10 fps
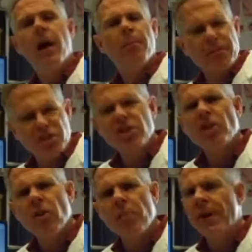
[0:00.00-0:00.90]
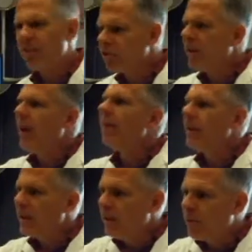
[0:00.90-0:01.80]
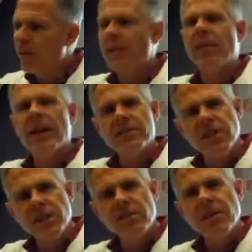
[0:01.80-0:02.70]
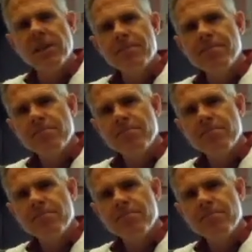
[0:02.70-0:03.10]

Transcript: But just tell the patient they need to breathe nice and easily.